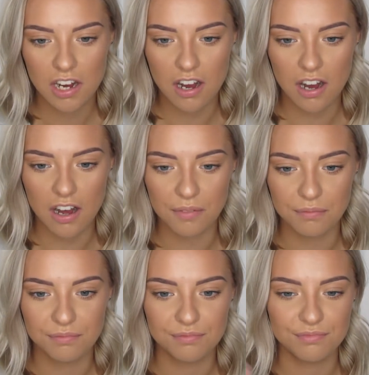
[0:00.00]

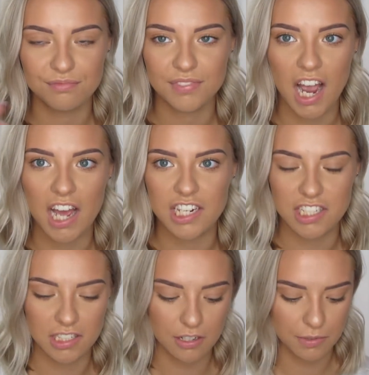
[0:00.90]
I just
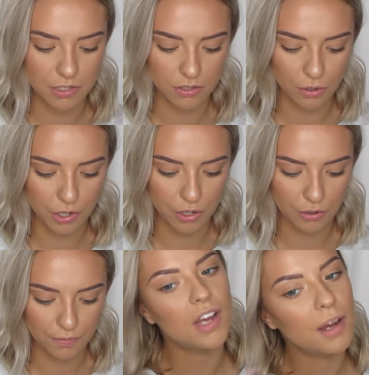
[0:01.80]
think that'd be so cute.
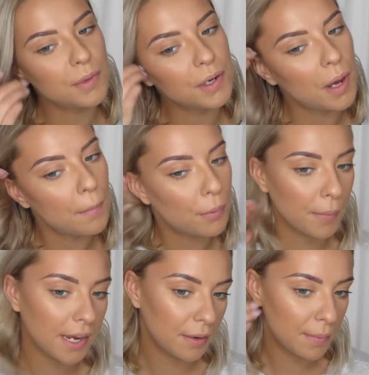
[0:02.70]
I'm gonna put
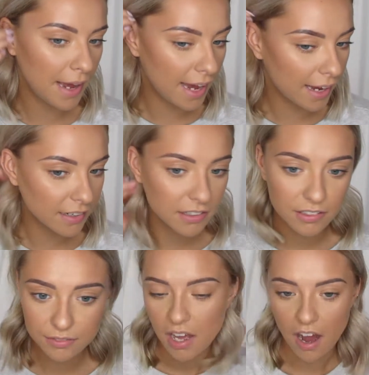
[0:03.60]
my hair back.
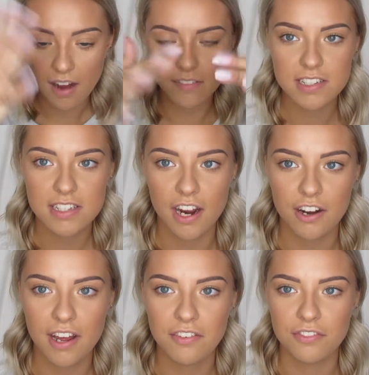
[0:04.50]
Obviously I
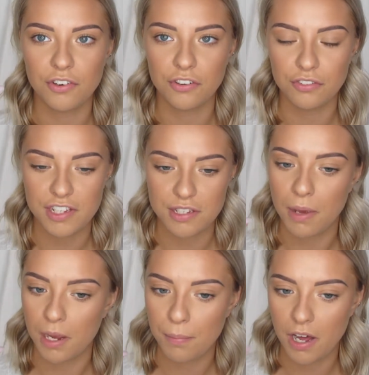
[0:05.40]
already have a full face of
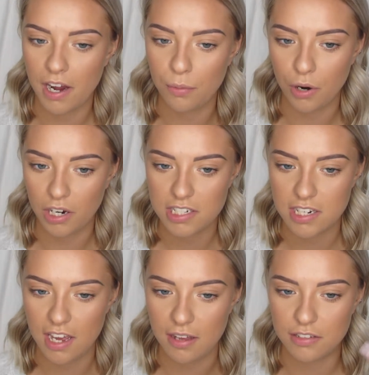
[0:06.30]
makeup on. I worked
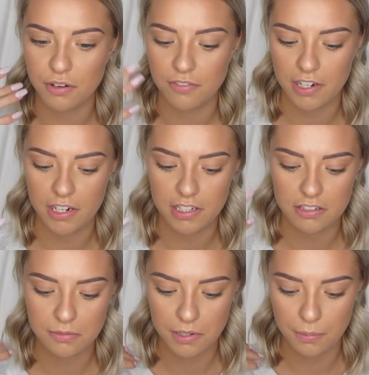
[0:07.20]
today, so I figured
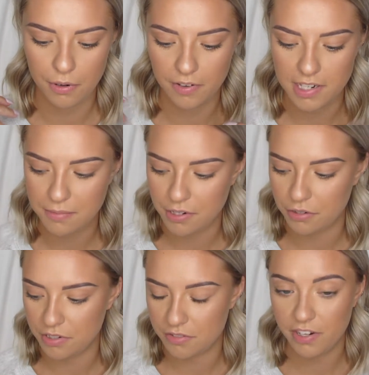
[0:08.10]
this would be the perfect time to
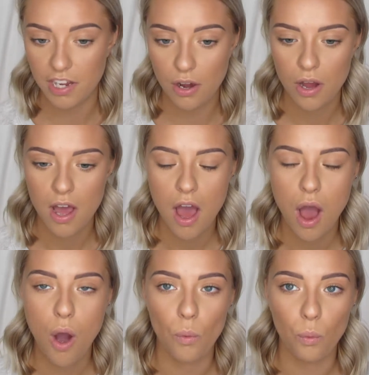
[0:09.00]
do this video.
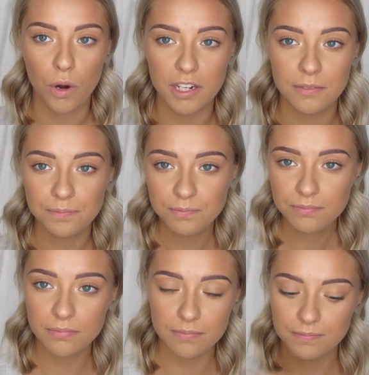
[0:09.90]
One,
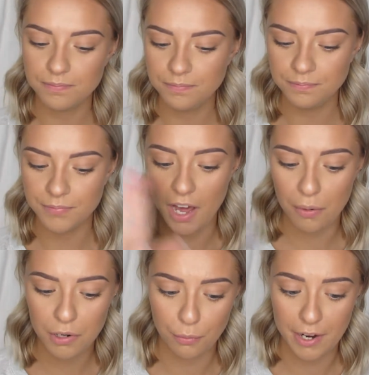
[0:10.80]
I don't
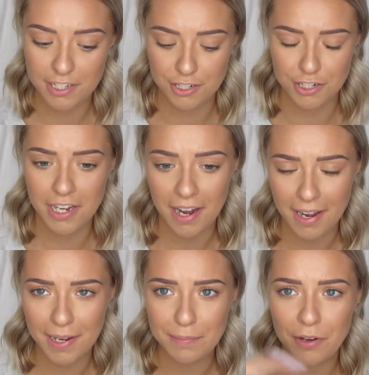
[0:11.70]
want to waste your
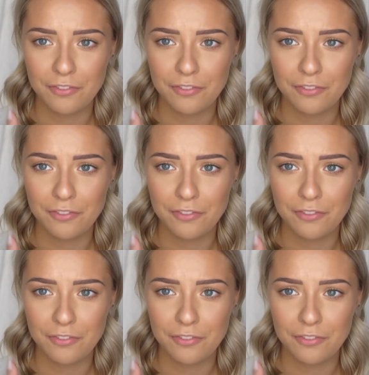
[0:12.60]
time